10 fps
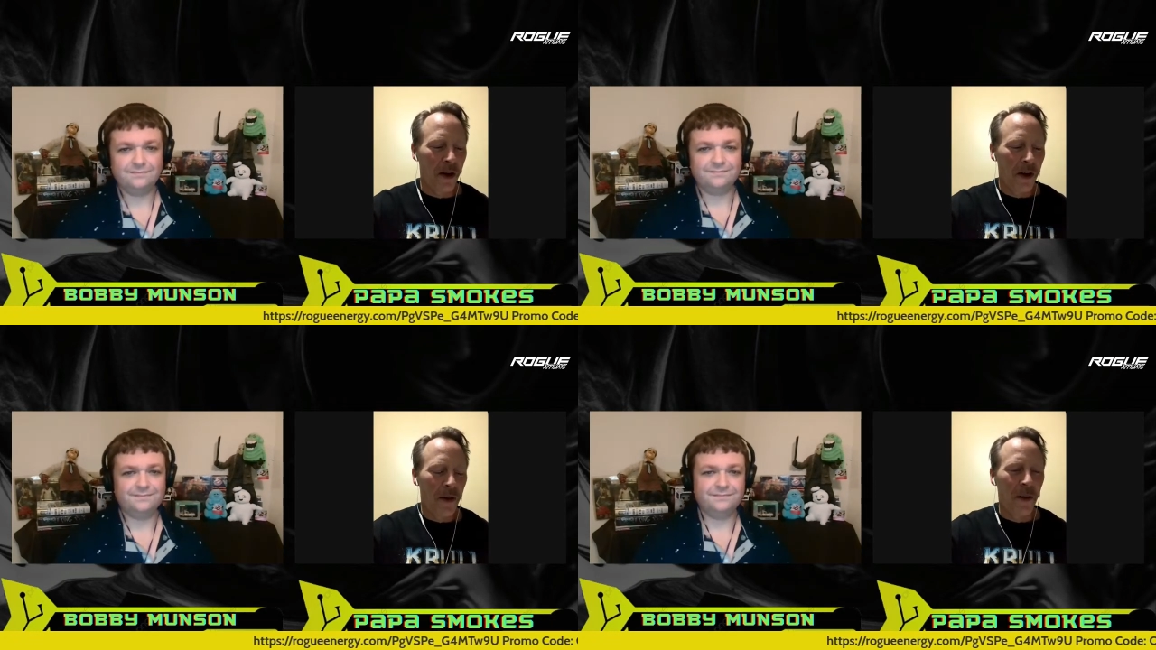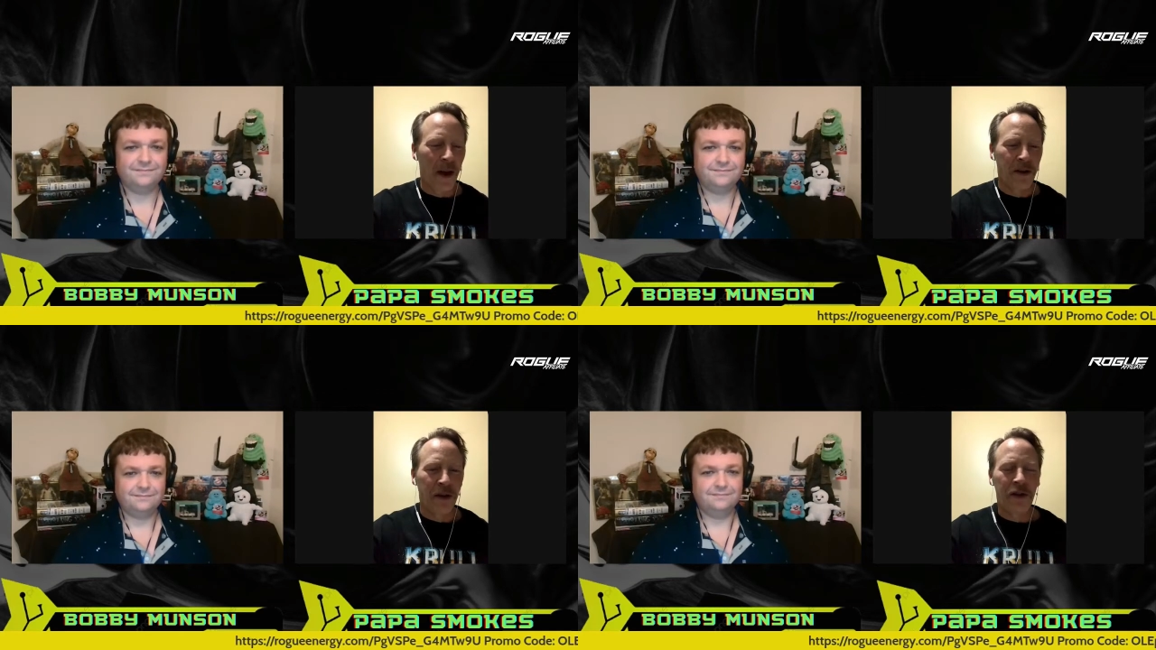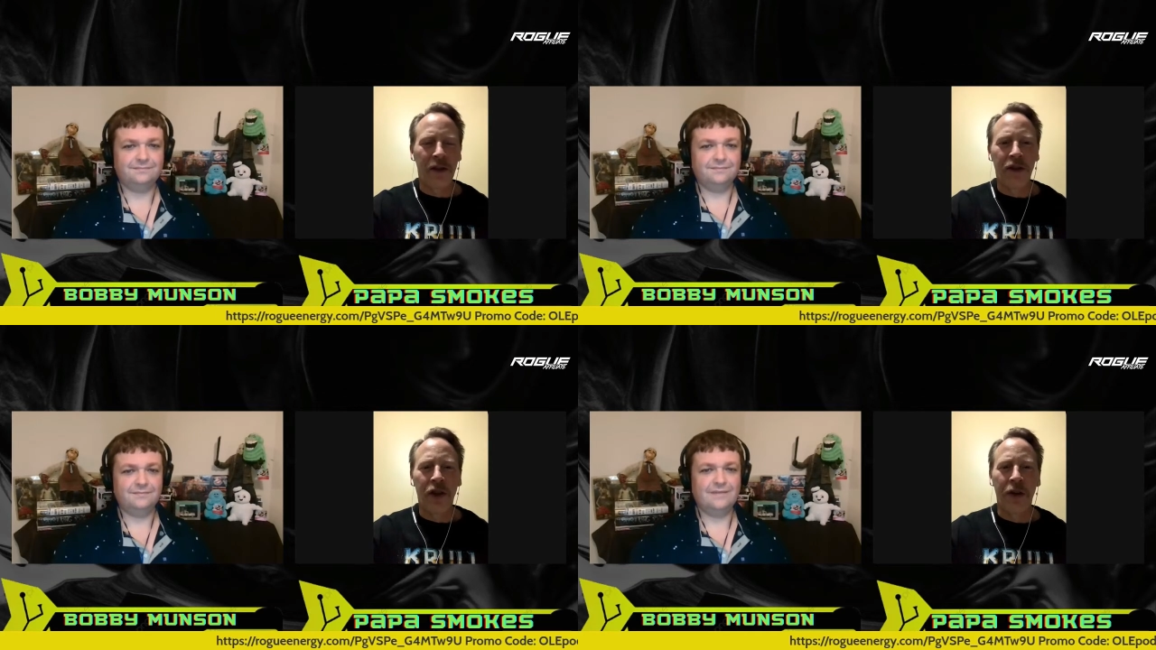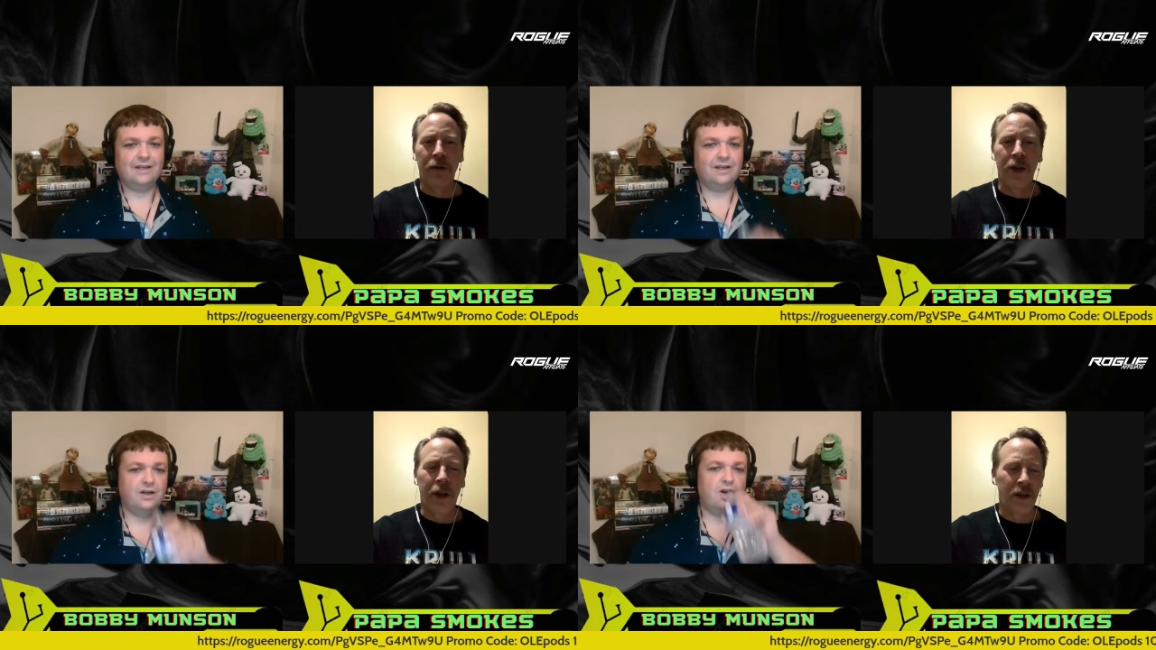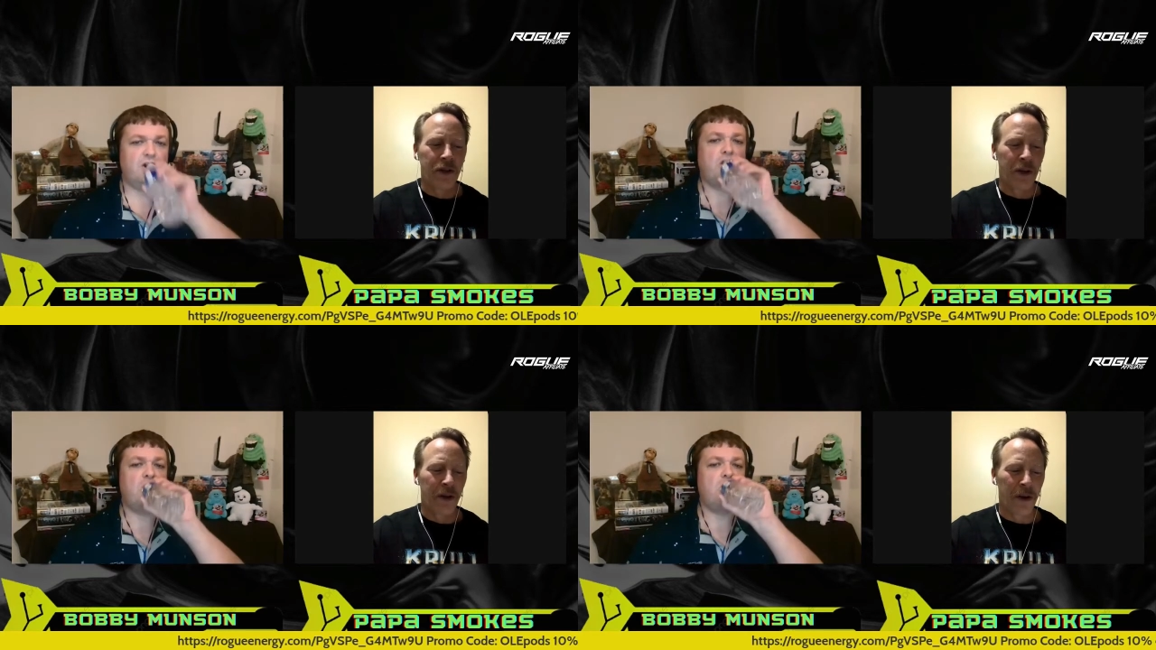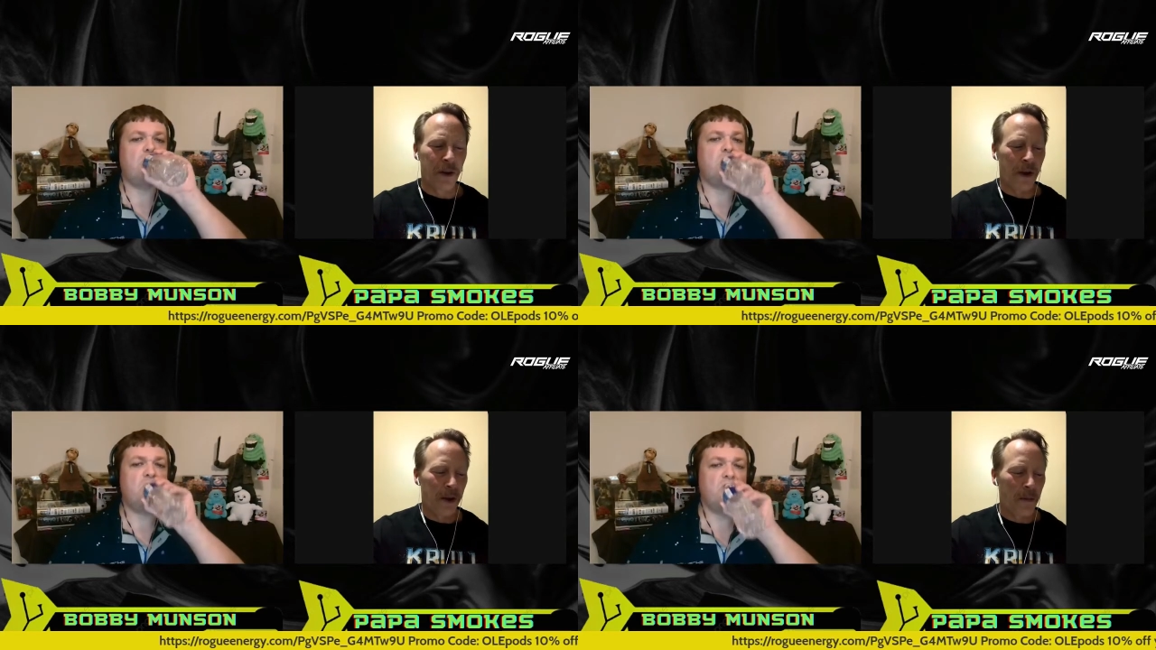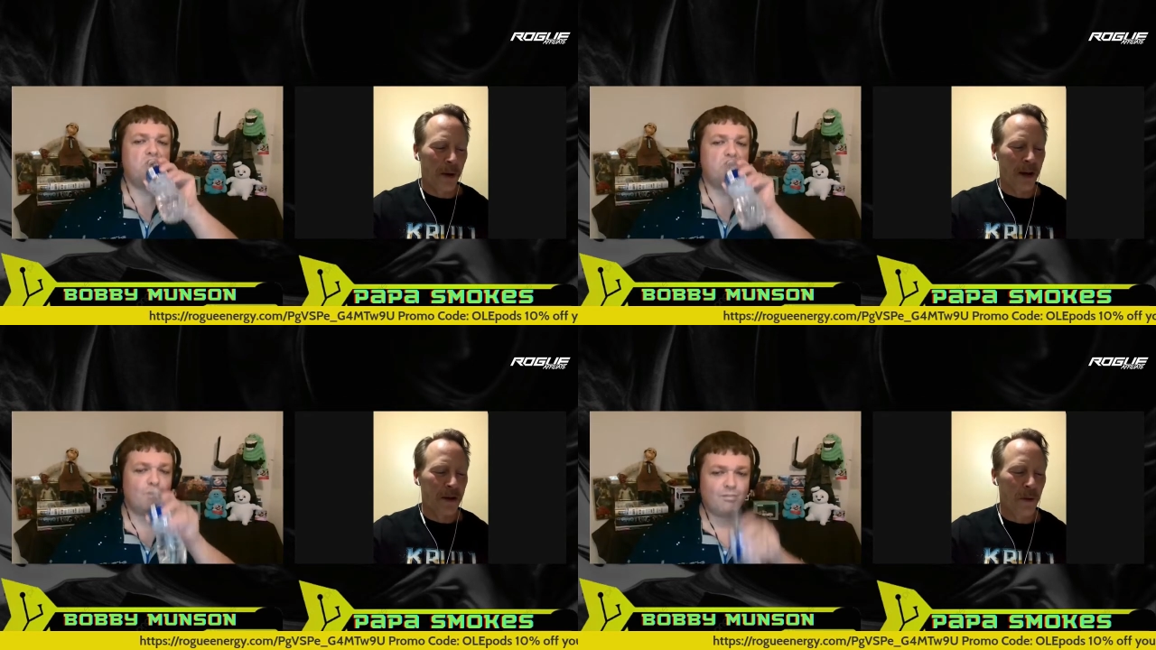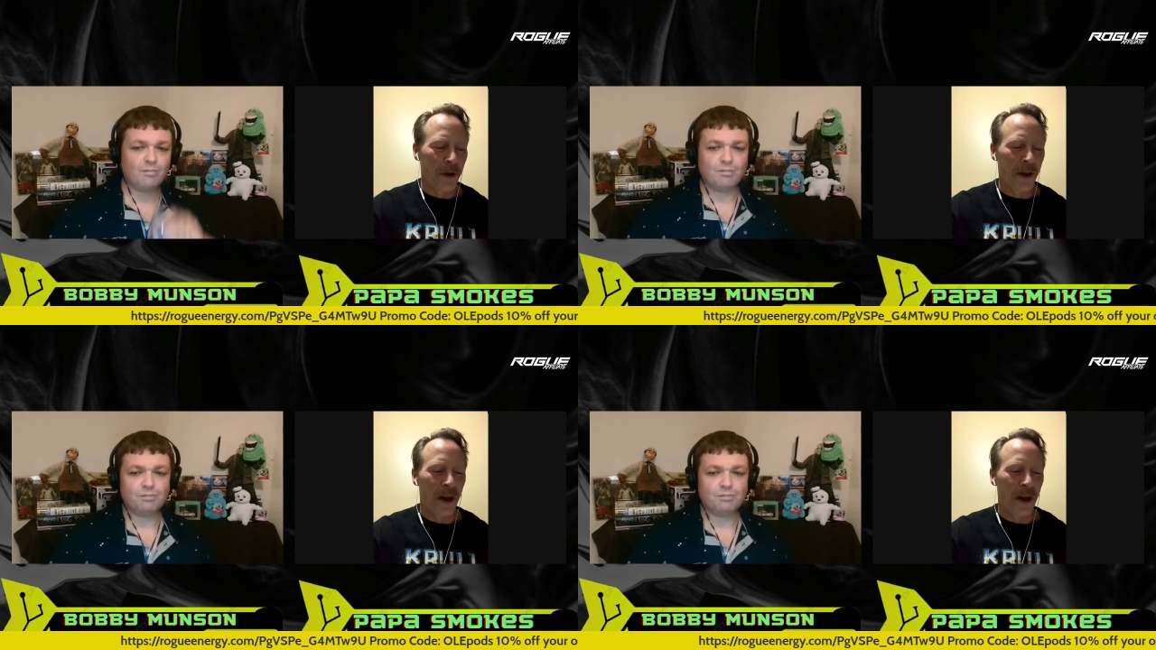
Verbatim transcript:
Speaker 1: that's generally considered i think the best one that